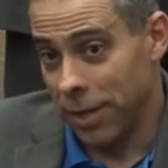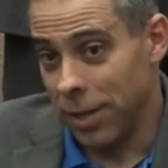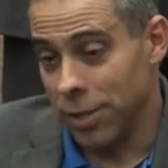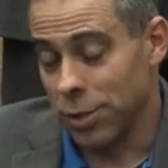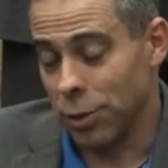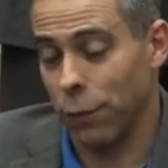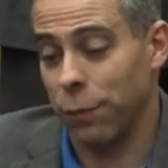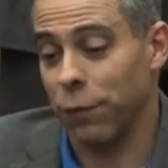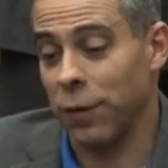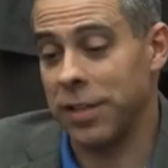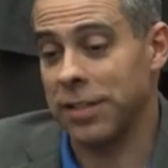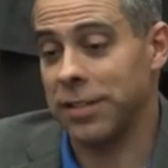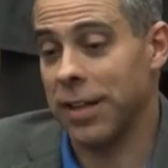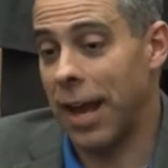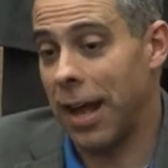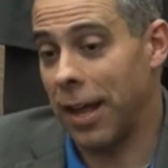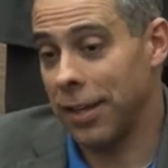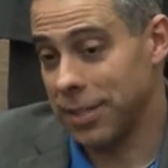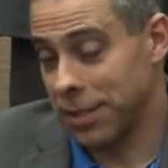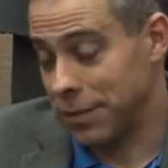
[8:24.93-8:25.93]
So
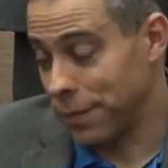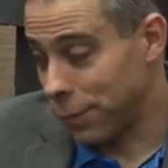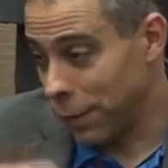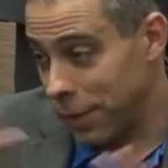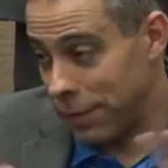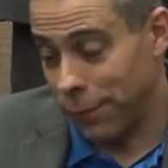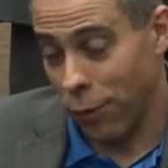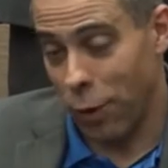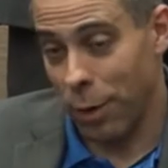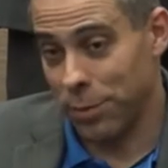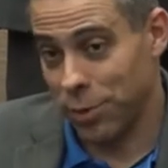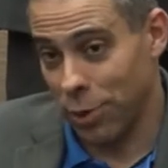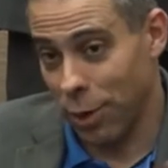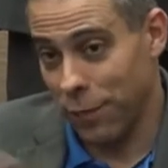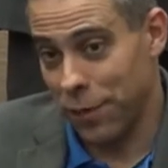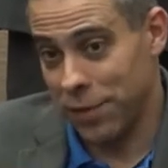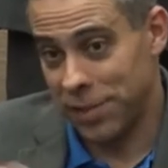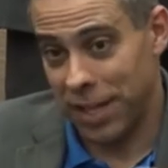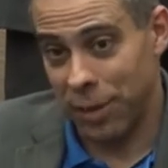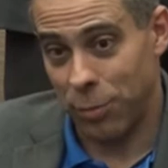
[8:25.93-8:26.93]
freestyle is this free-form
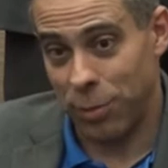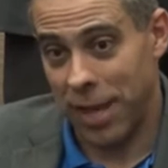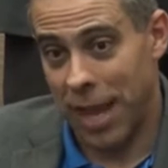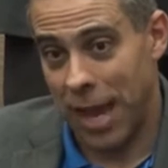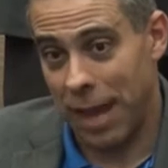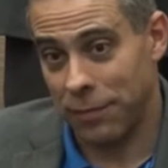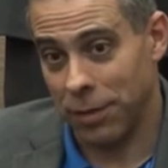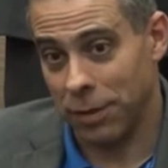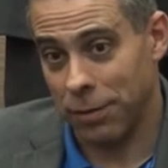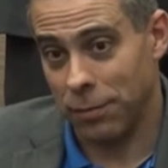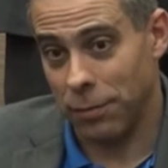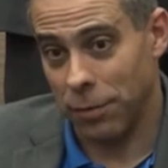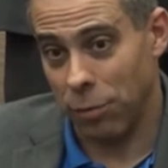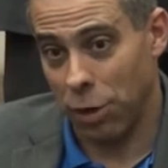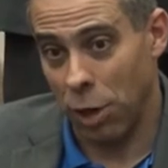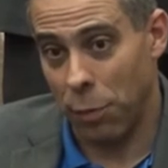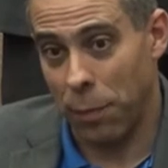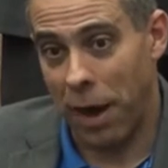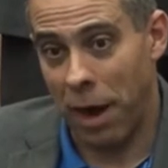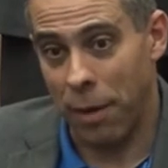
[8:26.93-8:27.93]
surfacing we have in
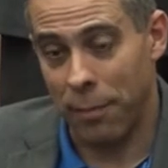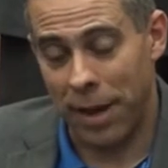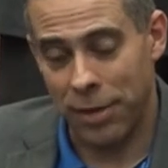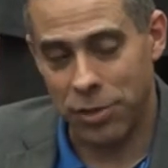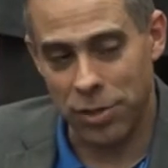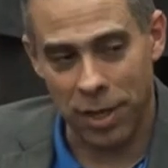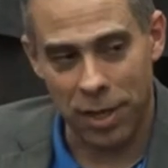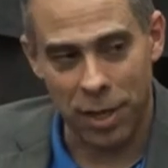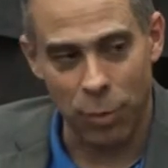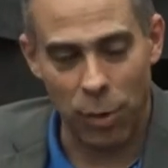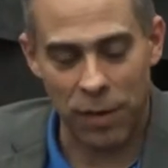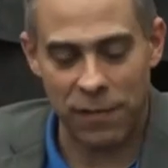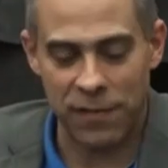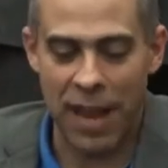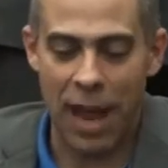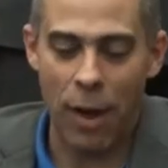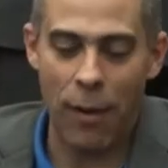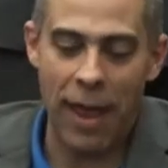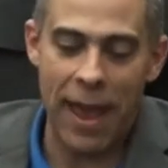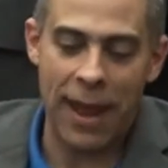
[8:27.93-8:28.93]
Creo Parametric. We've
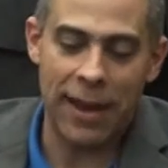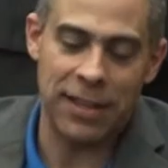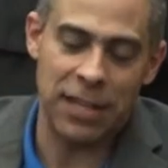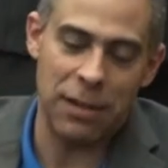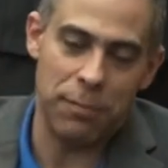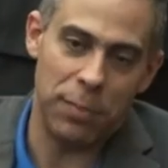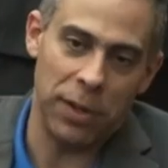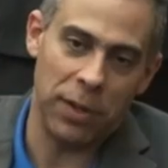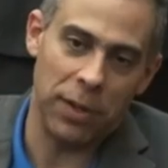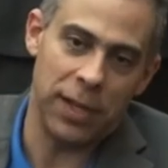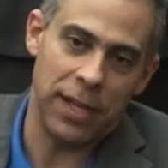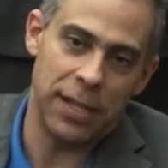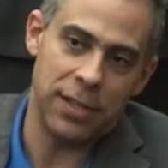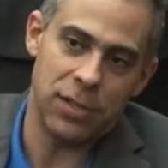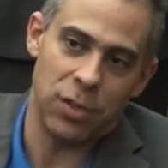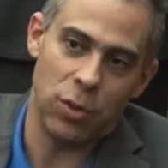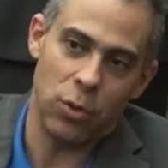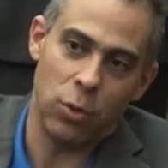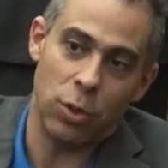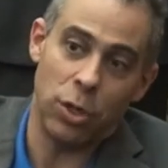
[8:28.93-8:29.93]
now added the ability
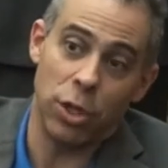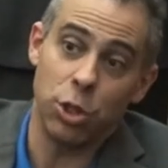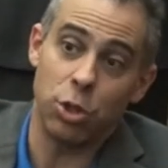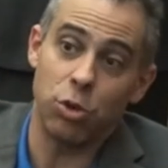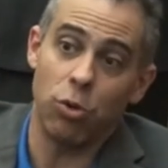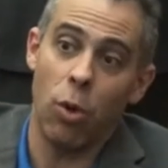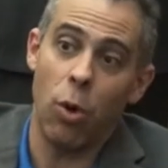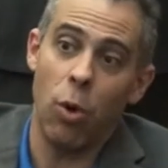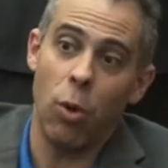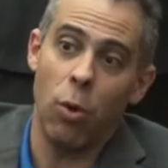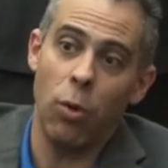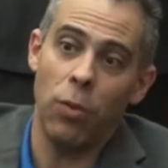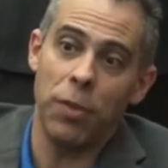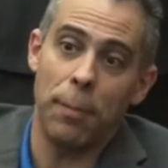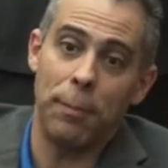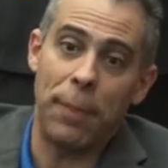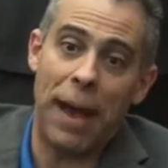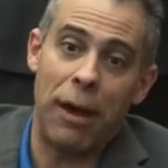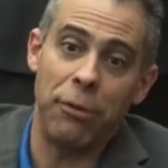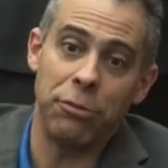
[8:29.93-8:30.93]
to control the
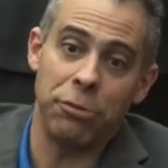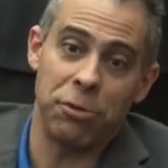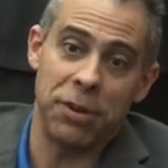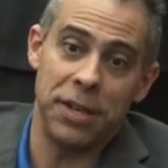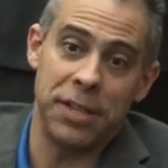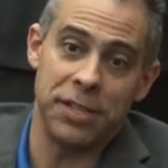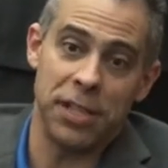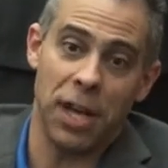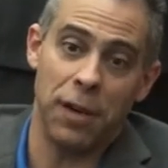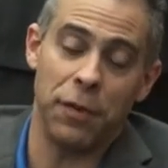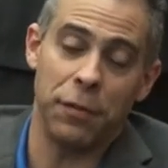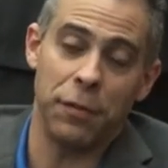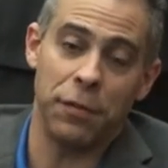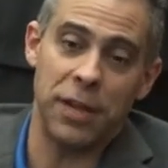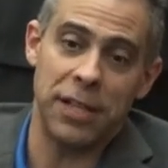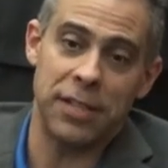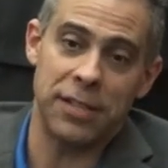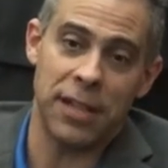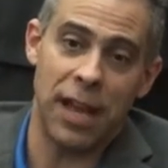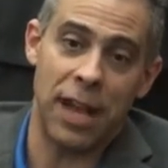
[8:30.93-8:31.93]
boundaries of a
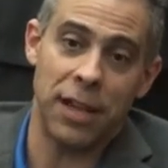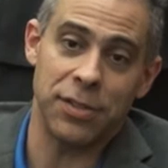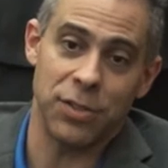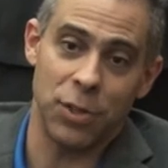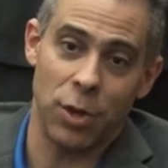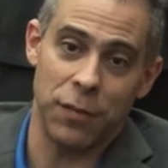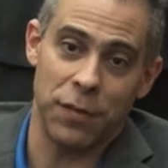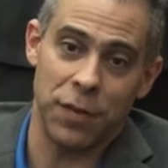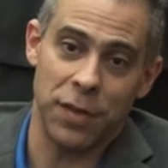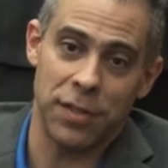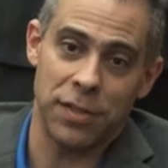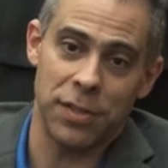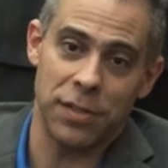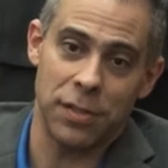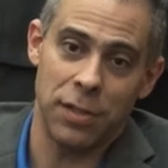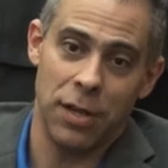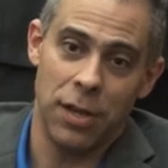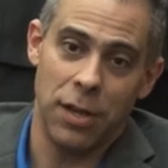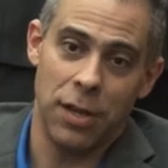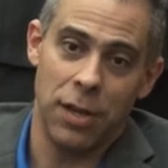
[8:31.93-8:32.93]
freestyle surface
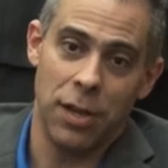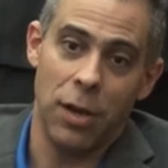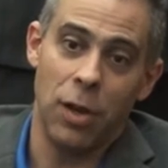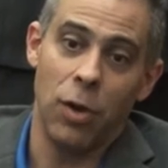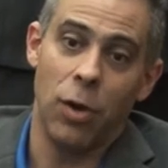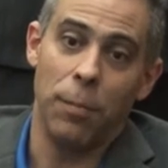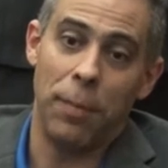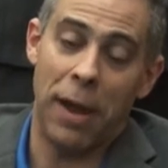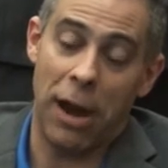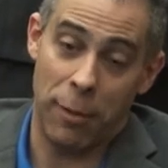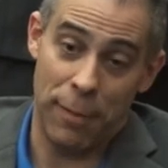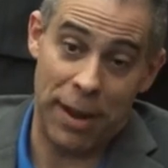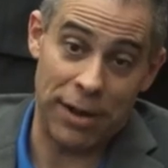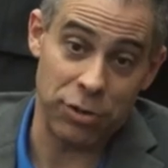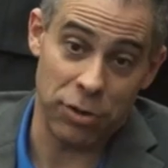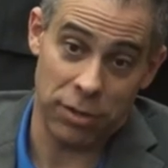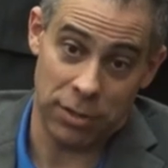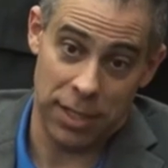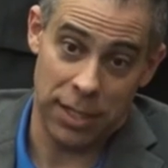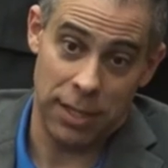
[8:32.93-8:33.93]

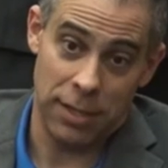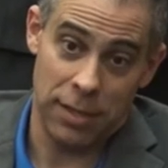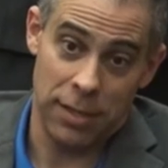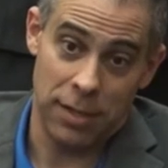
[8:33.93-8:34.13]
parametrically.